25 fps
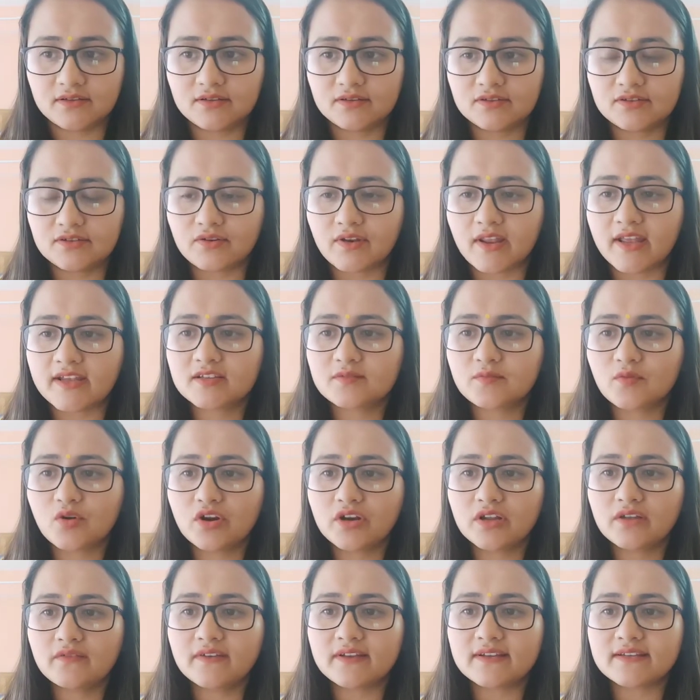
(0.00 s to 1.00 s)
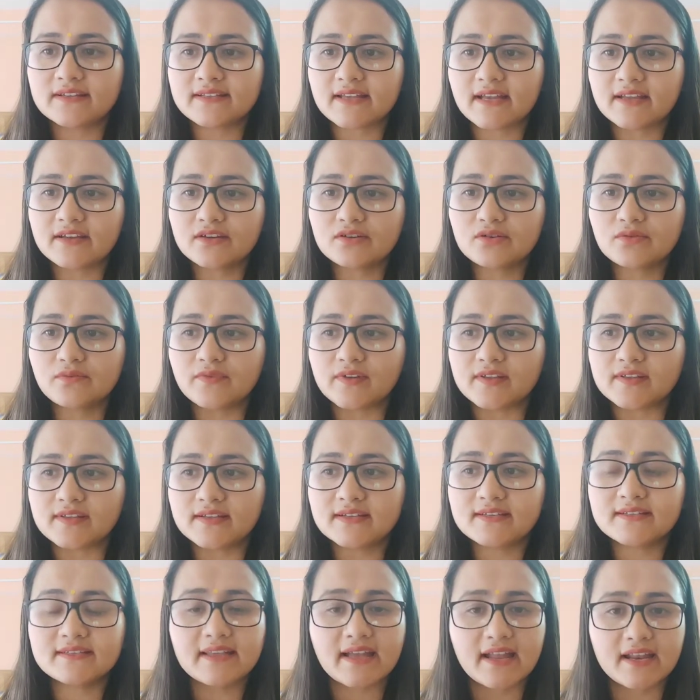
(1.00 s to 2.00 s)
So next morning we decided to
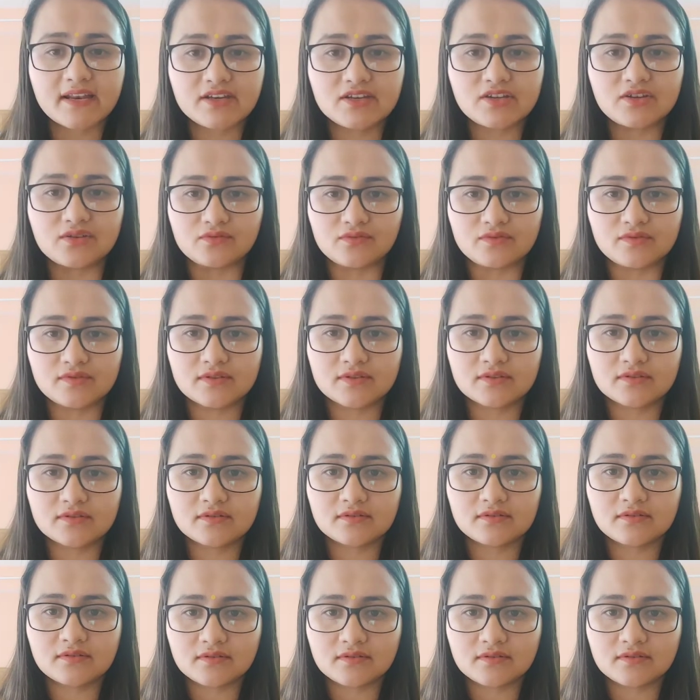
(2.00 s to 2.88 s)
visit sand dunes.